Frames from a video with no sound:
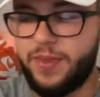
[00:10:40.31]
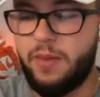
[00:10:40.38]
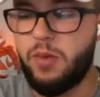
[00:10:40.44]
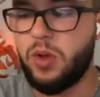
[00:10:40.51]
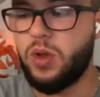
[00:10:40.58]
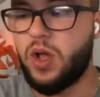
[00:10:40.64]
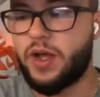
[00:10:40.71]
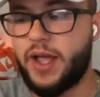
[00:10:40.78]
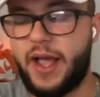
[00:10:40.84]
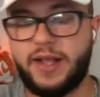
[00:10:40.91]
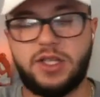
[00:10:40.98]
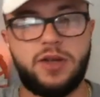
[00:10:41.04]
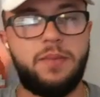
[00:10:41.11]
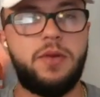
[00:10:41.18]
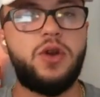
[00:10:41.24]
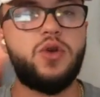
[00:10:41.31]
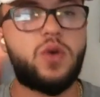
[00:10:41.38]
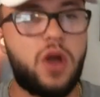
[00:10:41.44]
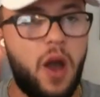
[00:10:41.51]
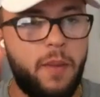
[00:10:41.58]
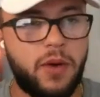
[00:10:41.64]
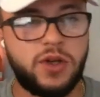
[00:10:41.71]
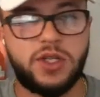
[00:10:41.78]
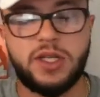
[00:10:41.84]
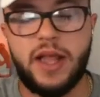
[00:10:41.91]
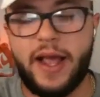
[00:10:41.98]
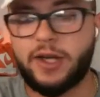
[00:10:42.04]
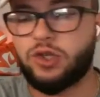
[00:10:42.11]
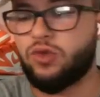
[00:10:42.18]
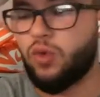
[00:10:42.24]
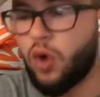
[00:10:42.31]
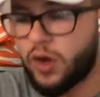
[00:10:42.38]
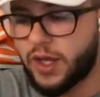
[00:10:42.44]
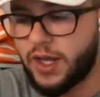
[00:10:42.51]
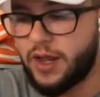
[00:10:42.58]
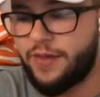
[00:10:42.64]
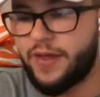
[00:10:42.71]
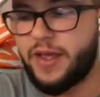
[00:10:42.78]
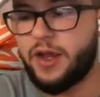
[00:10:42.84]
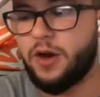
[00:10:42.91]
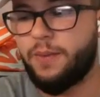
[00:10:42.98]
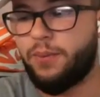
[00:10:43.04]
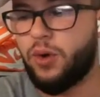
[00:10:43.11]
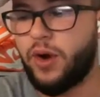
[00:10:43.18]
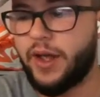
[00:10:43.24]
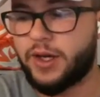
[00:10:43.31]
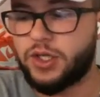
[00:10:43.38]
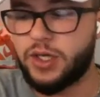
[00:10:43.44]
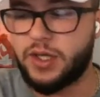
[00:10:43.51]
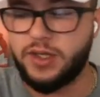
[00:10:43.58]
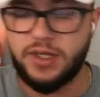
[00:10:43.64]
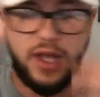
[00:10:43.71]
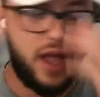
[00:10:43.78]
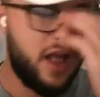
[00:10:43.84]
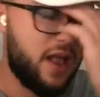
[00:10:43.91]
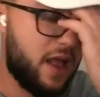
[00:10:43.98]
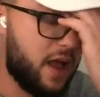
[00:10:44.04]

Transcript: Then we'll look at some newcomers slash rookie of the year predictions.